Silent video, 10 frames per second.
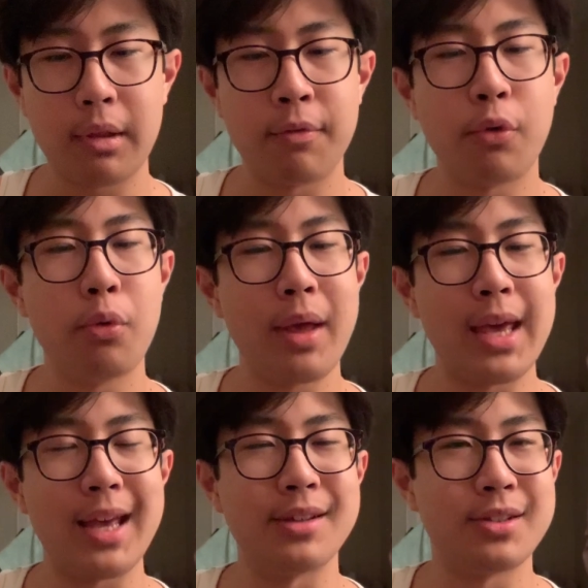form a
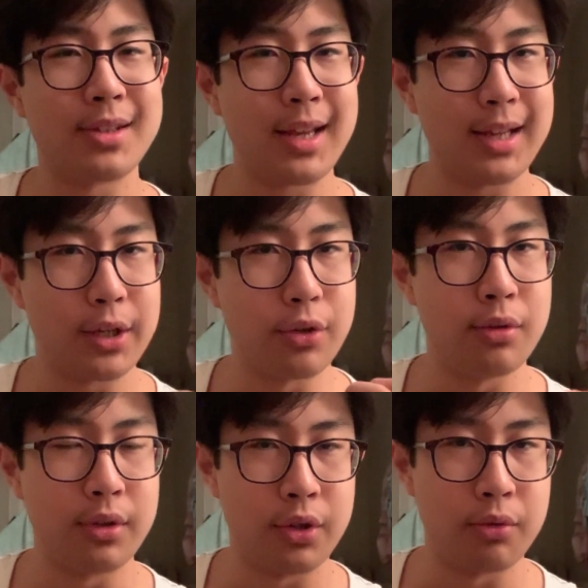insanely good
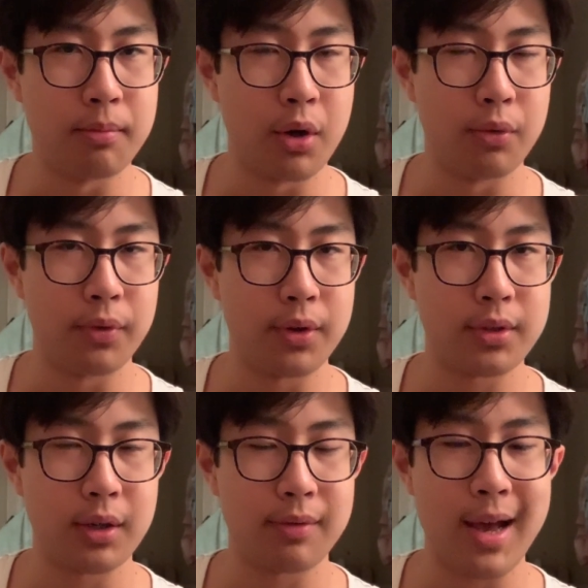new mold for
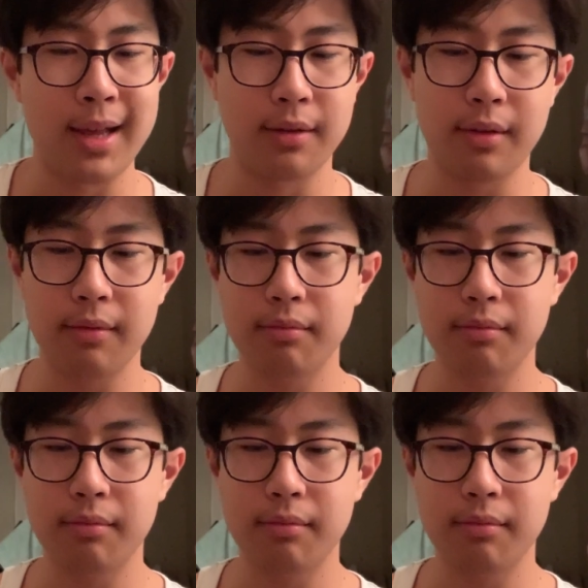yourself and